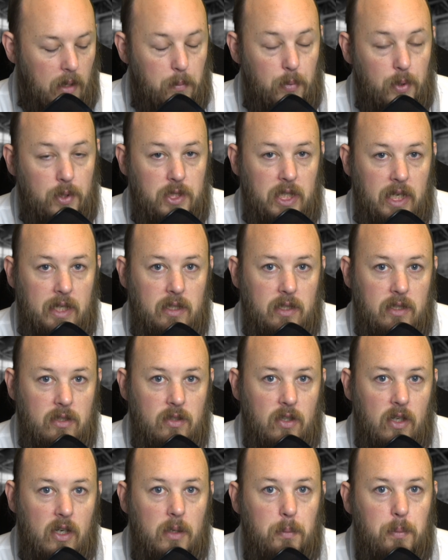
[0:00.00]
projector
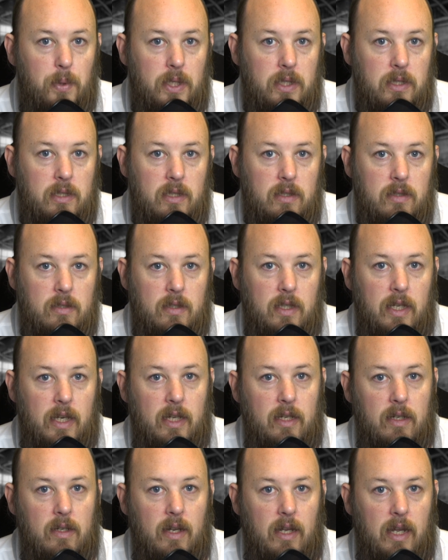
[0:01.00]
style printers
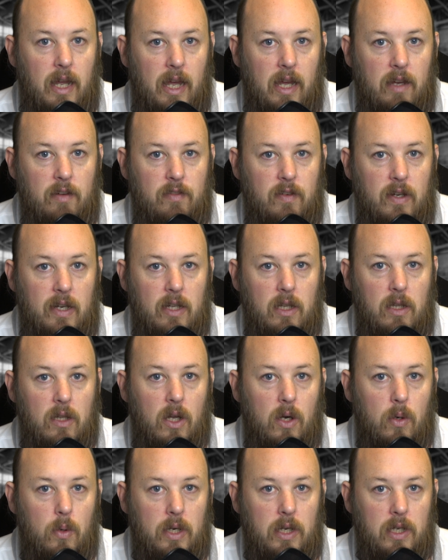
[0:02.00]
that have a
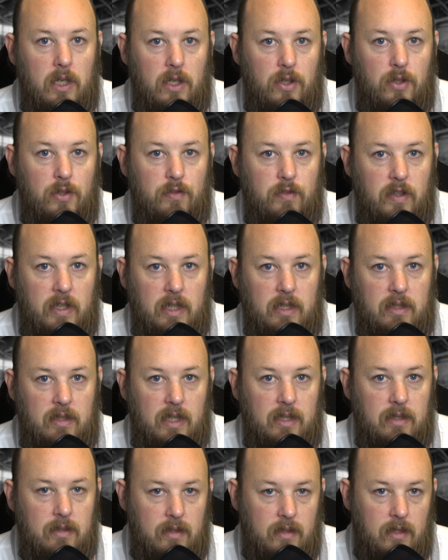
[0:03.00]
lower UV
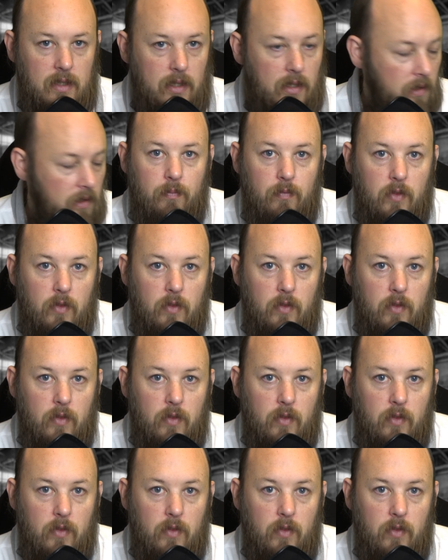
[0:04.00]
intensity.